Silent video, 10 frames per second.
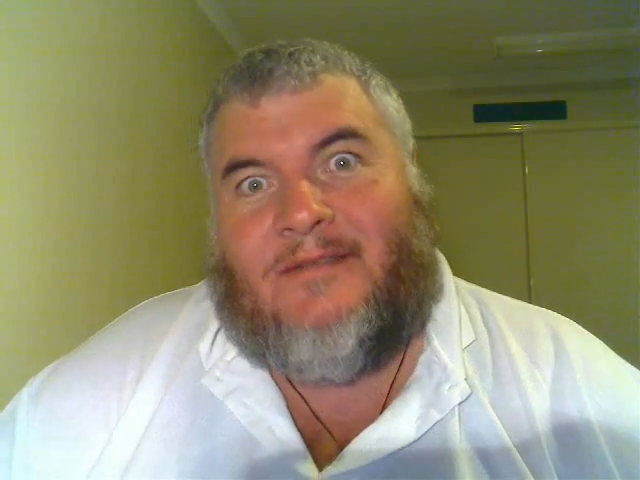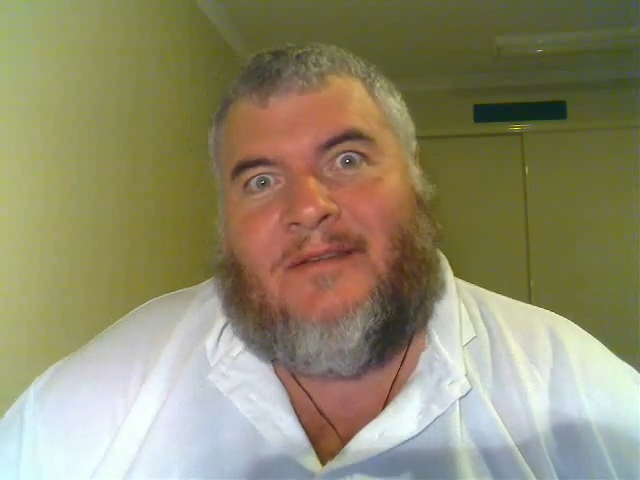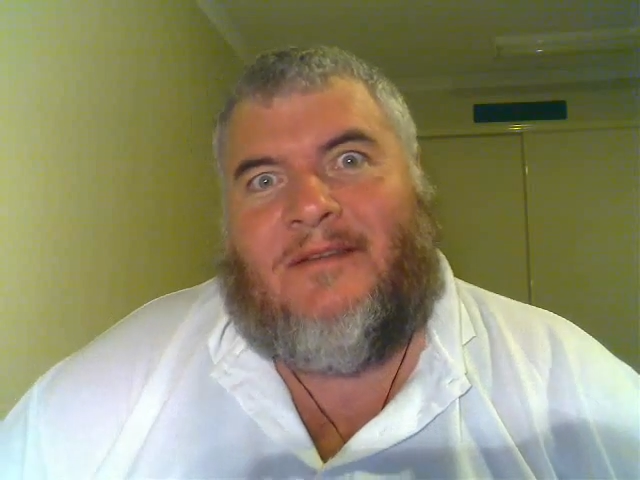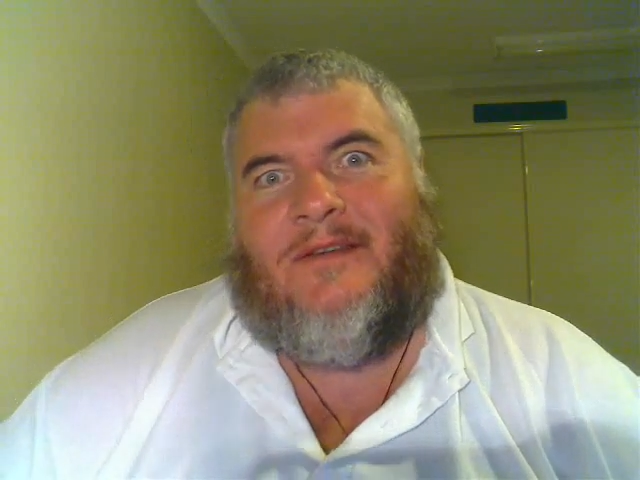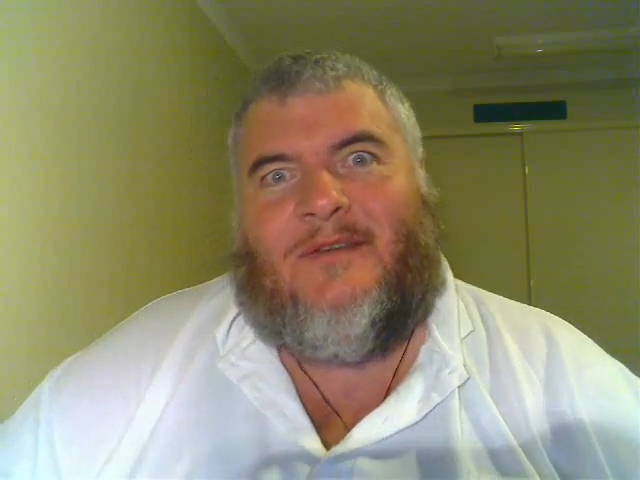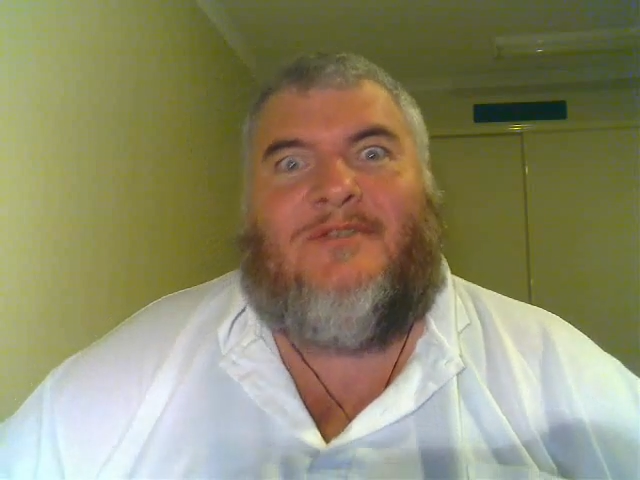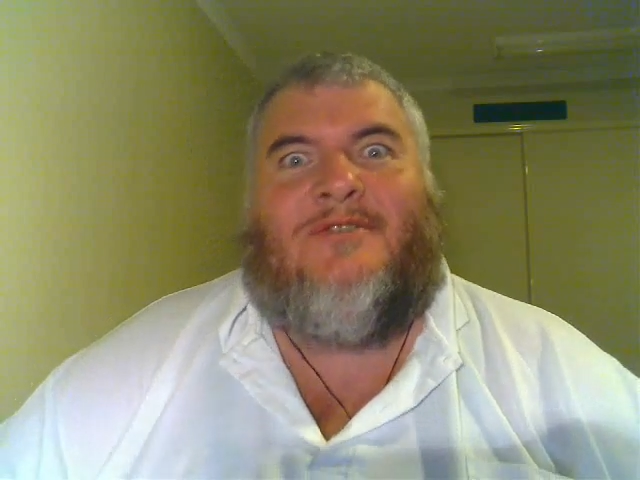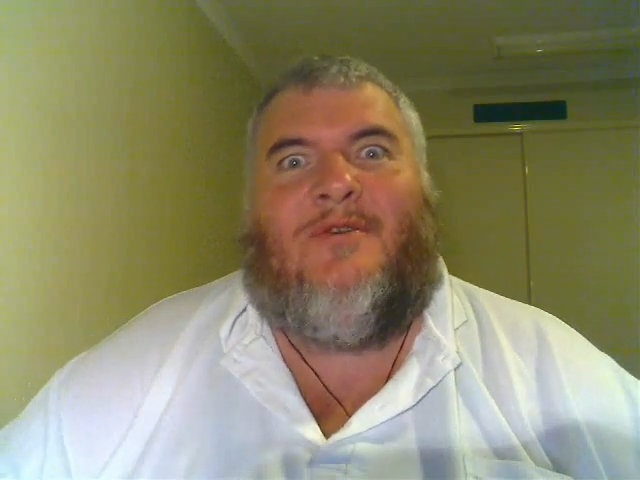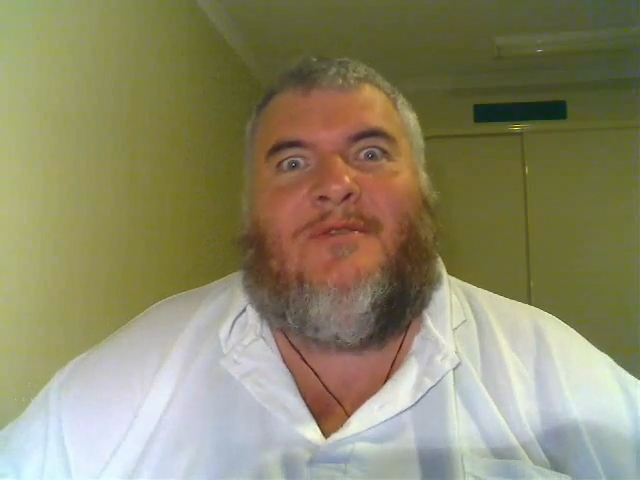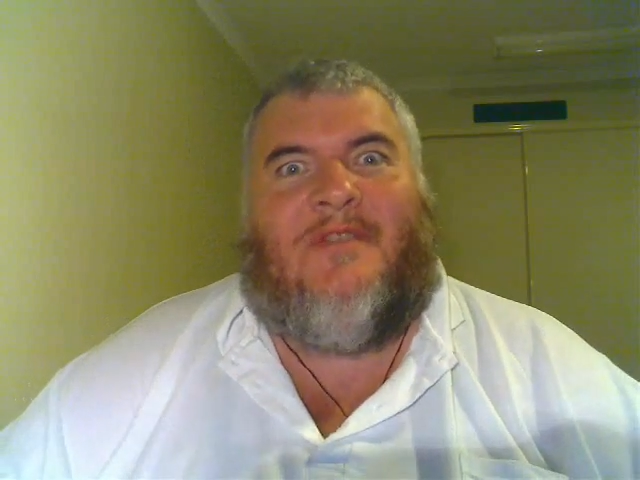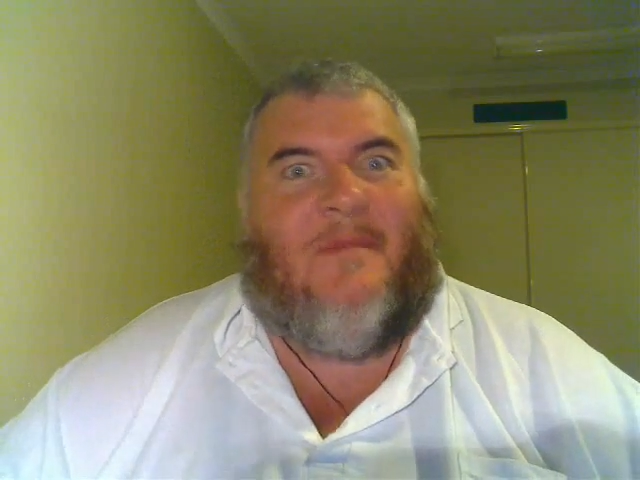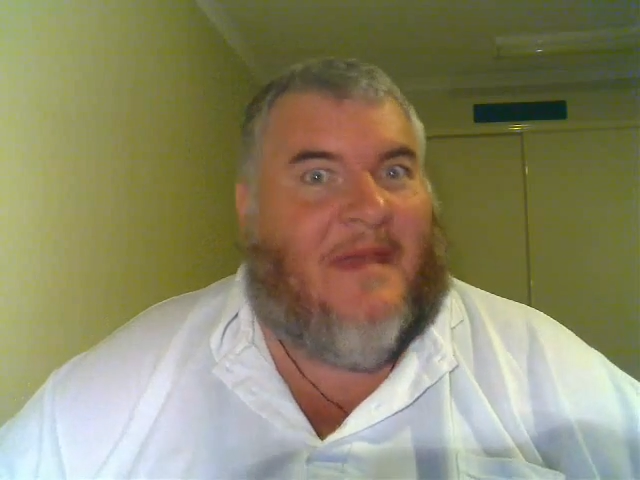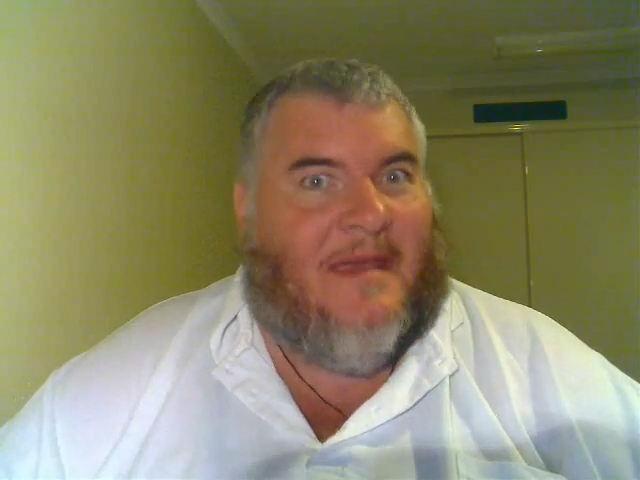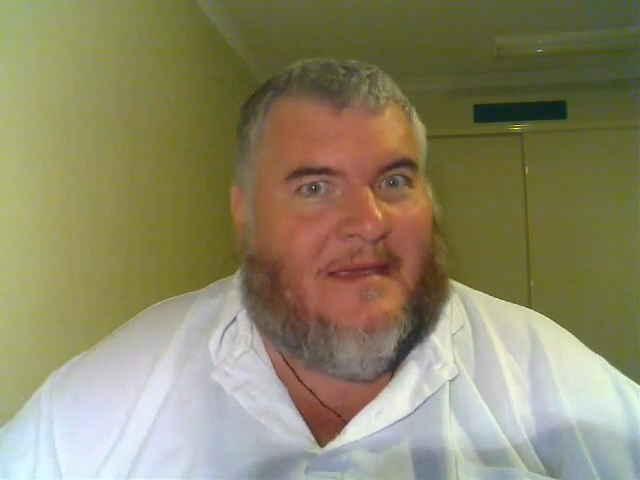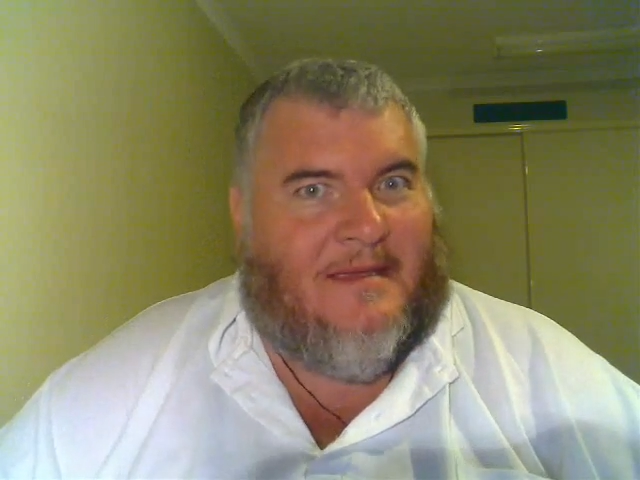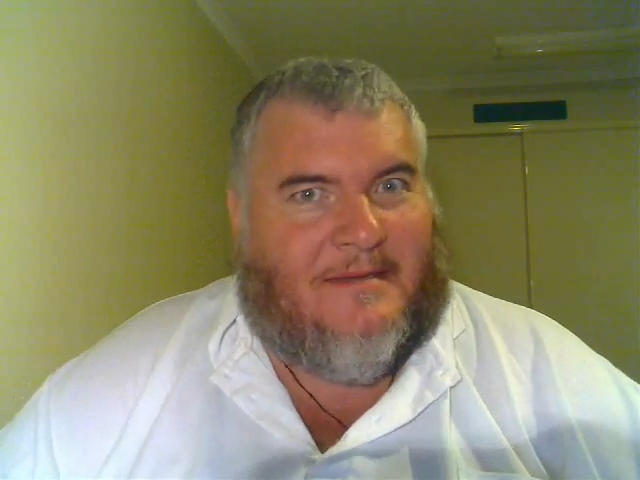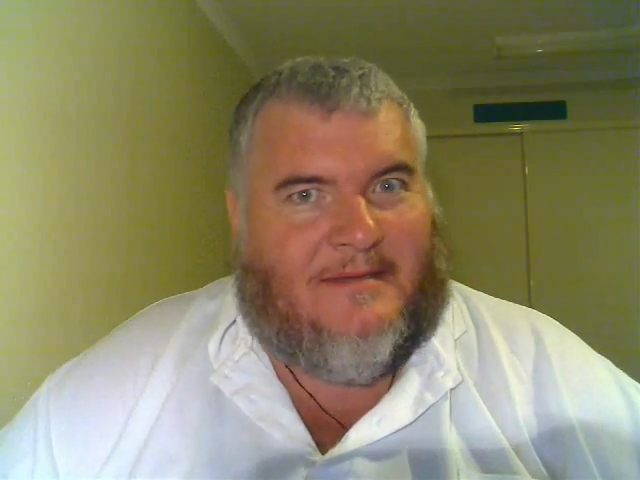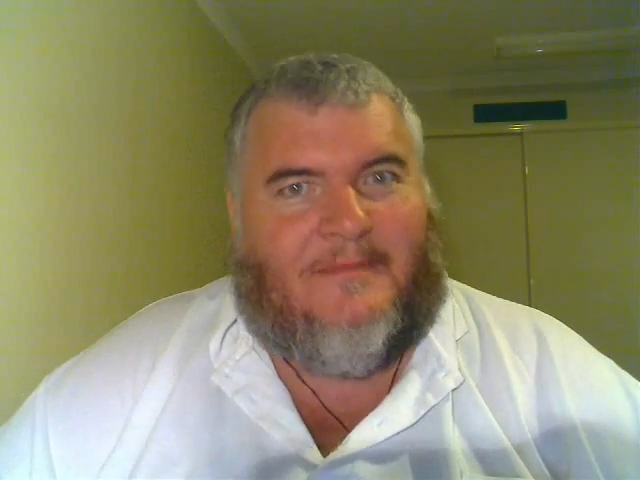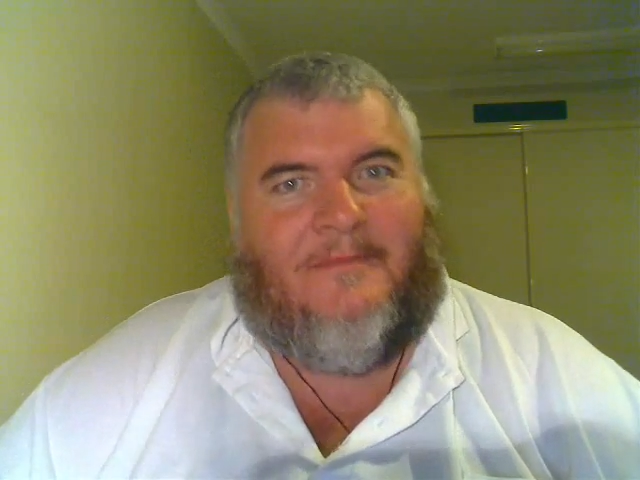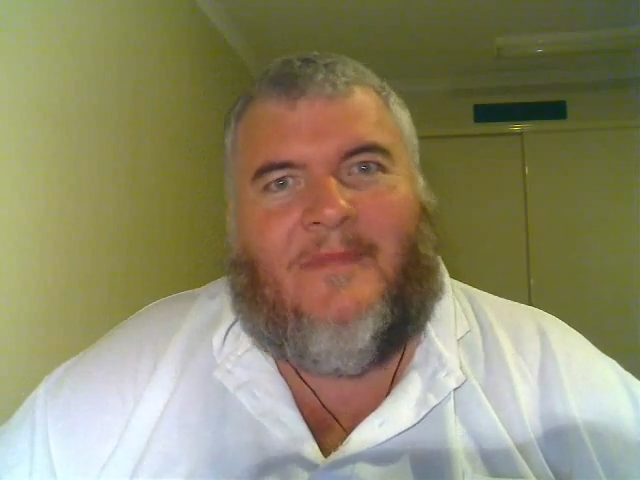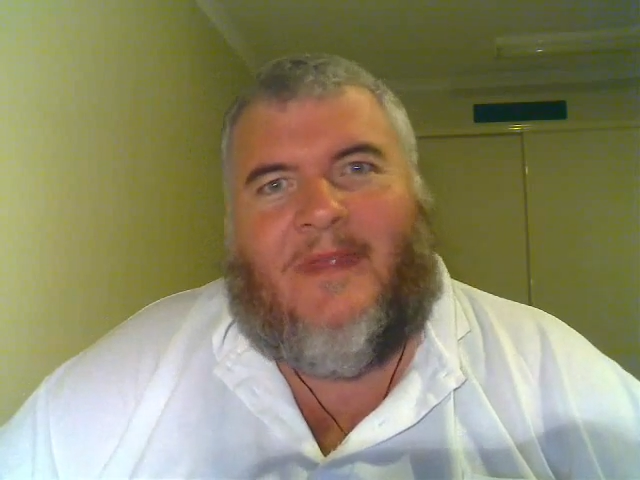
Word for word: to shoot the bears.